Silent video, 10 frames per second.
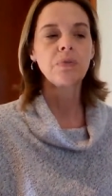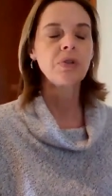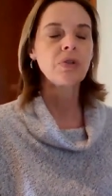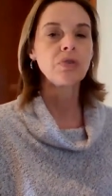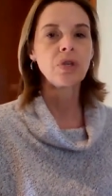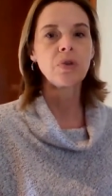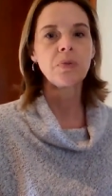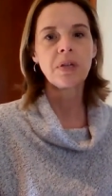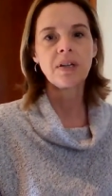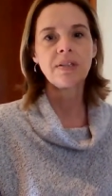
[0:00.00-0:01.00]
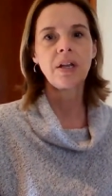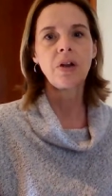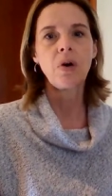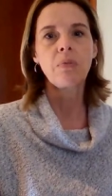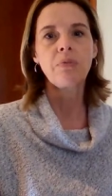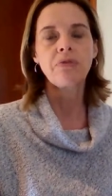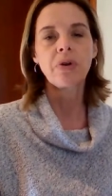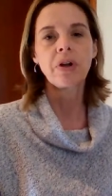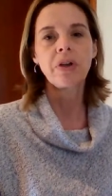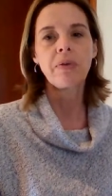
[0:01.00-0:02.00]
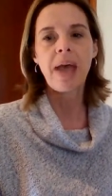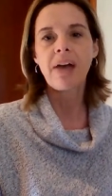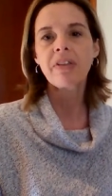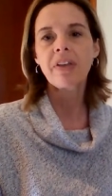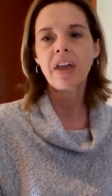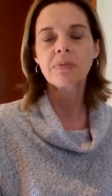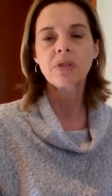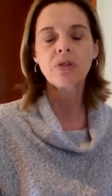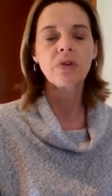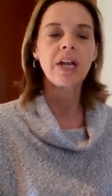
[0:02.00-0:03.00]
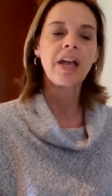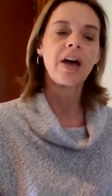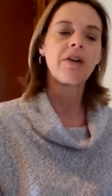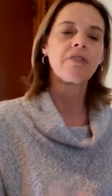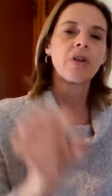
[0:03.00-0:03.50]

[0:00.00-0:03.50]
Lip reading: Those cubes that I sent home for your math games, you can have